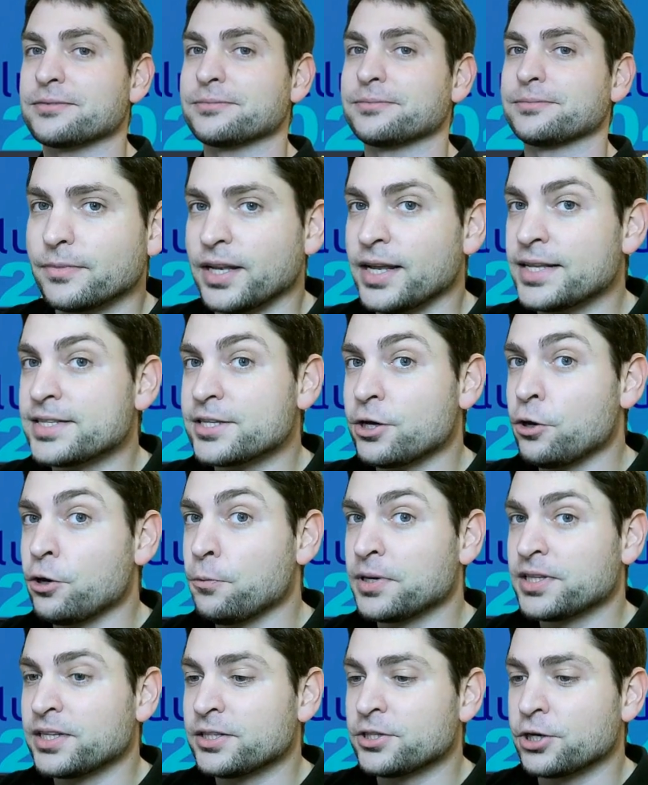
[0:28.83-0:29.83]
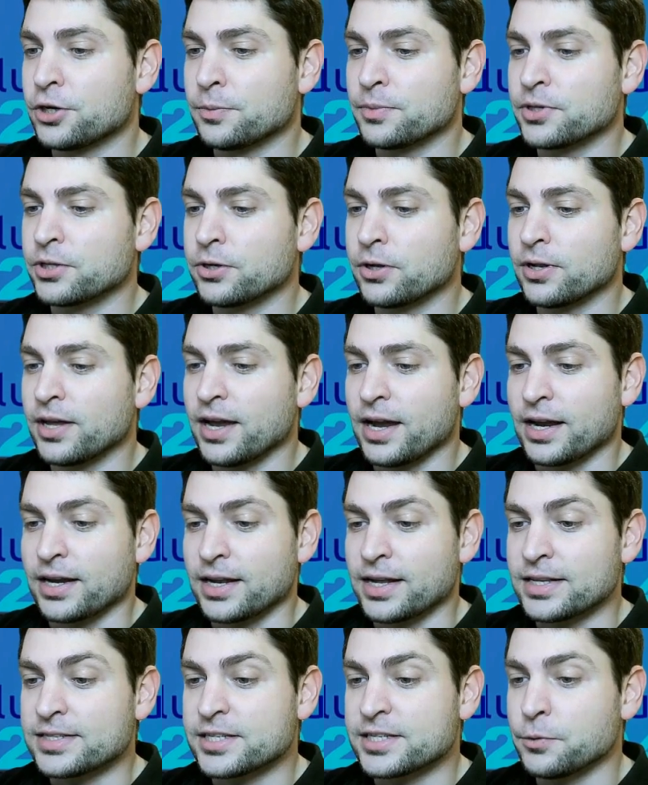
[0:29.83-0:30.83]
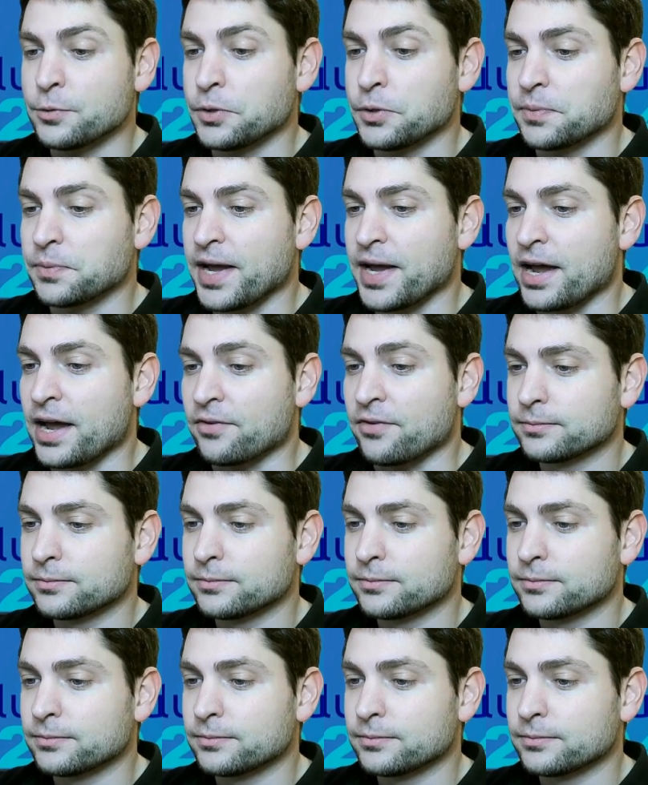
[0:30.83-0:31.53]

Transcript: Let's open the terminal and let's see what we have.